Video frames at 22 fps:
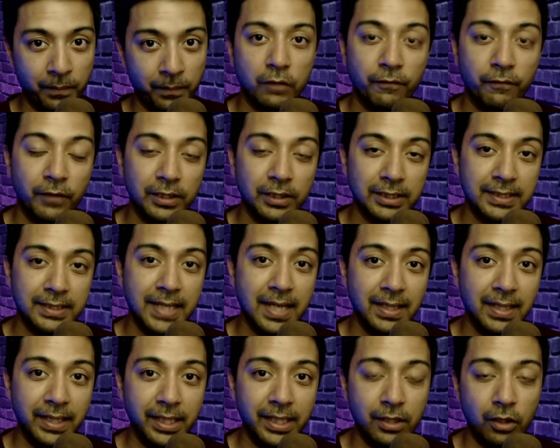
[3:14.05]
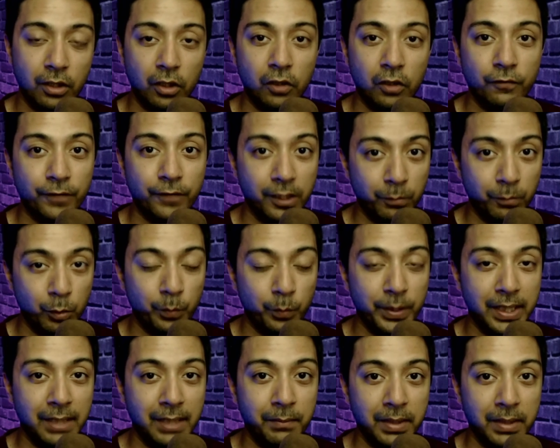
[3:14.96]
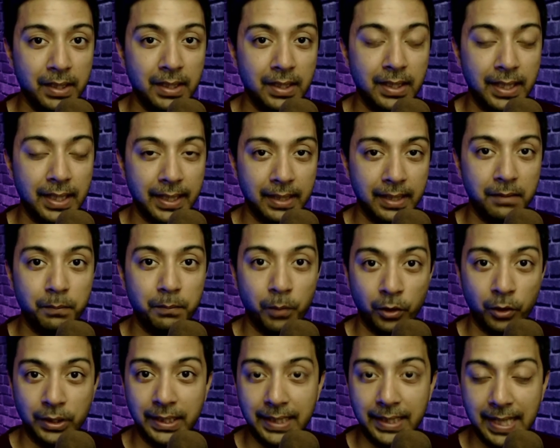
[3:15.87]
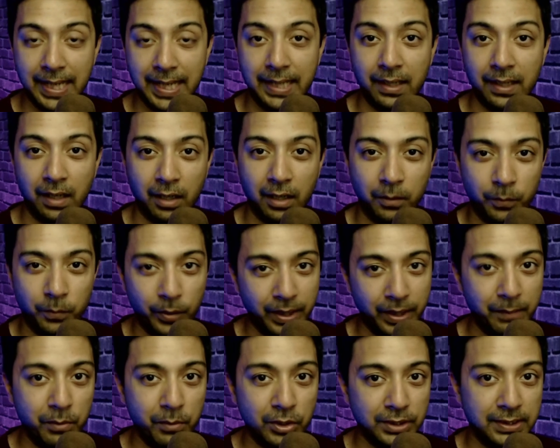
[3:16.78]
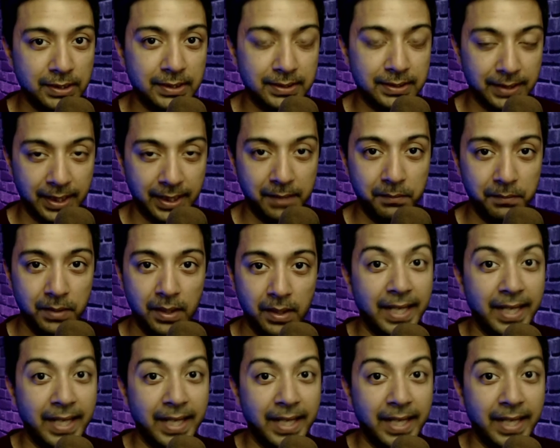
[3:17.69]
So the functionality of WPML and Polylang are pretty much the same